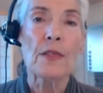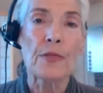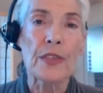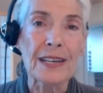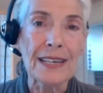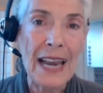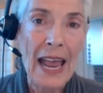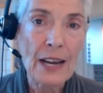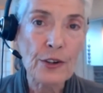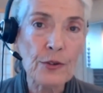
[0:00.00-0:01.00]
the
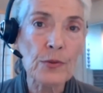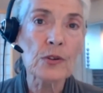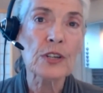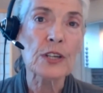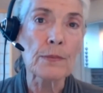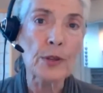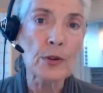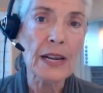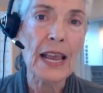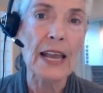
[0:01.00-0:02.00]
natural
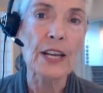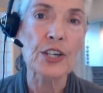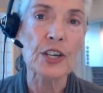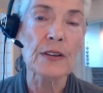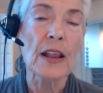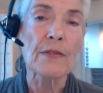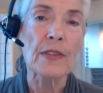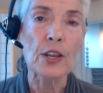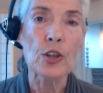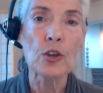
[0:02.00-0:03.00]
communication
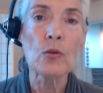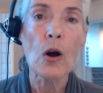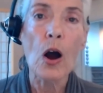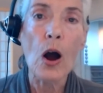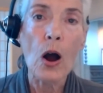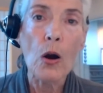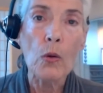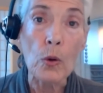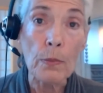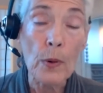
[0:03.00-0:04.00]
that you
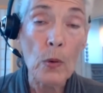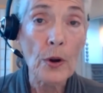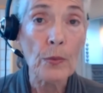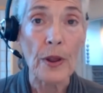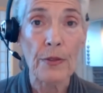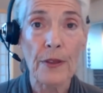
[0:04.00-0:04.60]
were born with.